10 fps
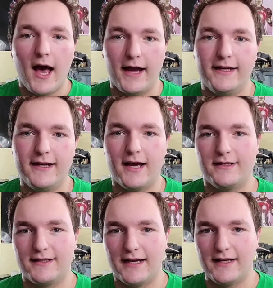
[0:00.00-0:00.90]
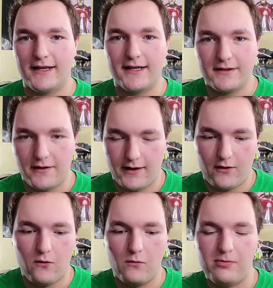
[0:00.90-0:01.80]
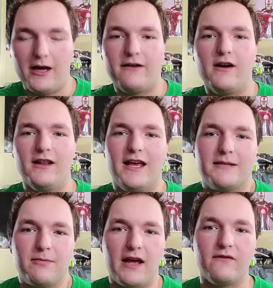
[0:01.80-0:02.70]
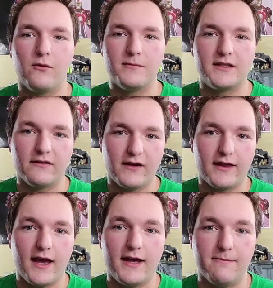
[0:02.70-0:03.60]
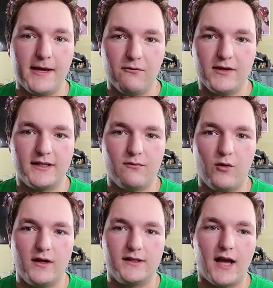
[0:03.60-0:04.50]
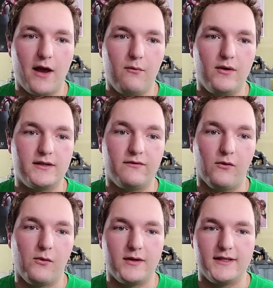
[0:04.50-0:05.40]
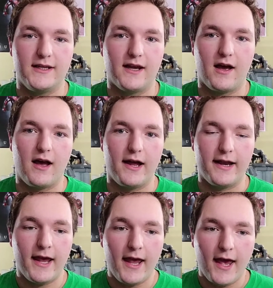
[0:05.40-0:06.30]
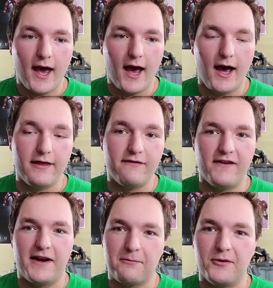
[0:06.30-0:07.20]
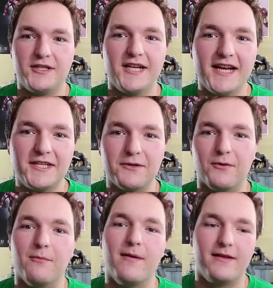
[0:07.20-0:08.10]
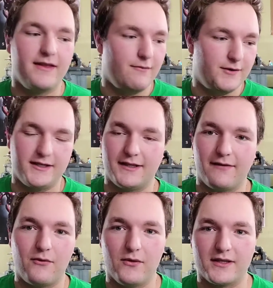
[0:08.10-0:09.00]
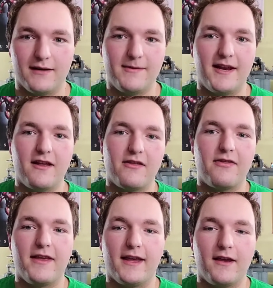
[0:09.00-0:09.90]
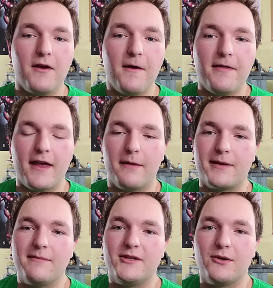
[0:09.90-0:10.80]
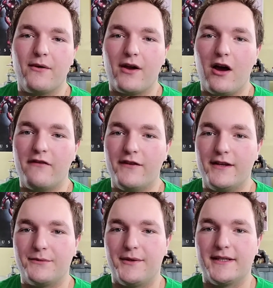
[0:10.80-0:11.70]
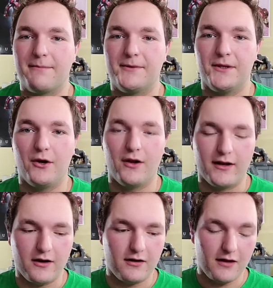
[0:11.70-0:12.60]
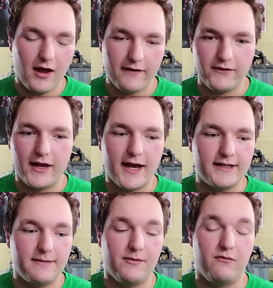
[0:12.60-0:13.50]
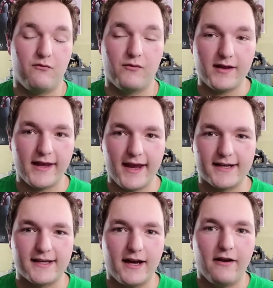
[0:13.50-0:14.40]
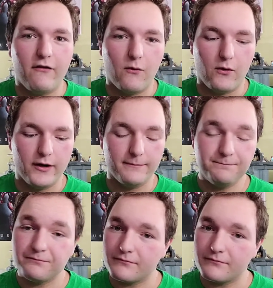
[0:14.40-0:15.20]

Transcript: I did not sadly get to the whole last platform and stuff like that. Main reason was I was focusing on the fan appreciation room, which is of course going to be another thing that I'm going to be showing off in this week's episode. A lot of you guys have been really excited for it.